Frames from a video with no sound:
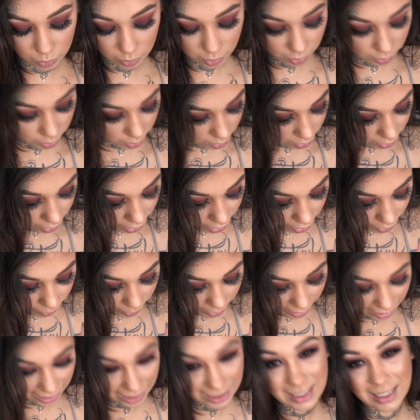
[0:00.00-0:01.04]
well, you know
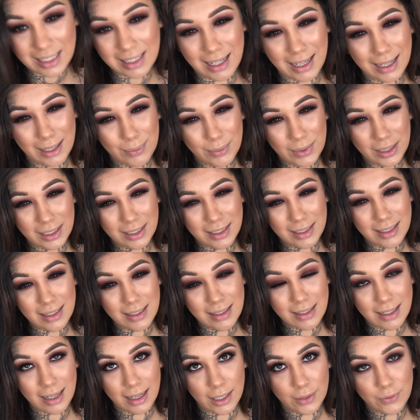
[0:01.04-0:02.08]
what, that's a lie,
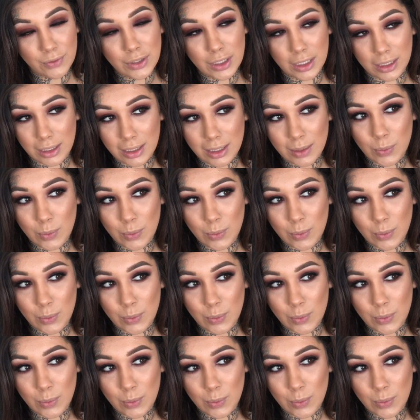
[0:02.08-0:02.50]
because I've done